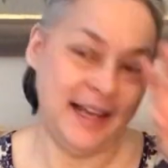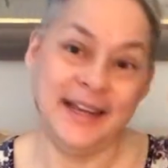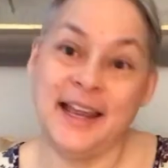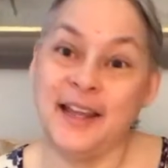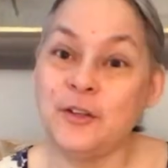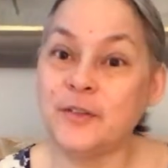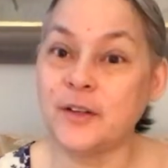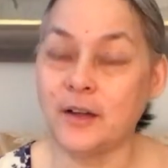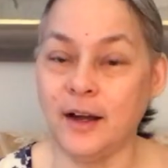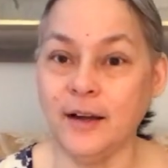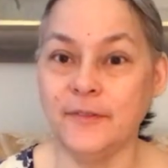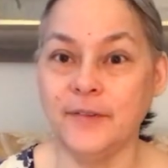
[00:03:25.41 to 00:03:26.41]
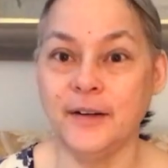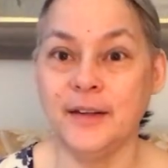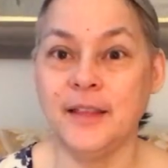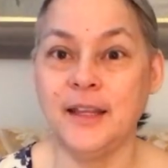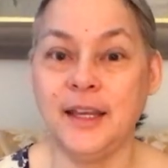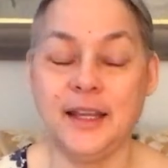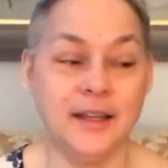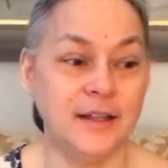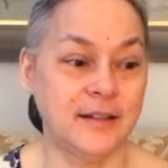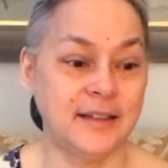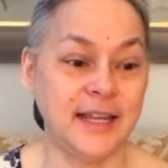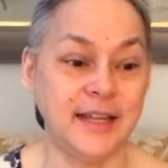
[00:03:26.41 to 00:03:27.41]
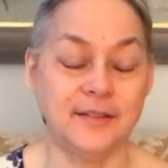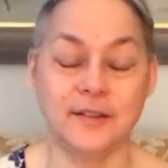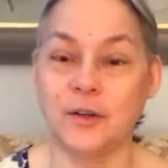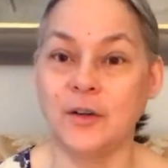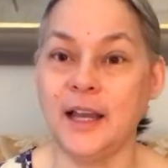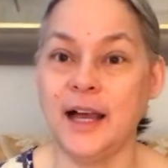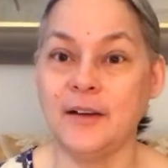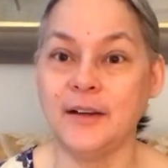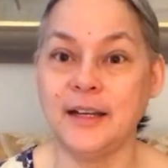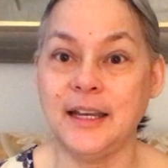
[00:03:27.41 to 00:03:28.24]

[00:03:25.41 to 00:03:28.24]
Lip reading: nice photographer, and then he takes the girl out on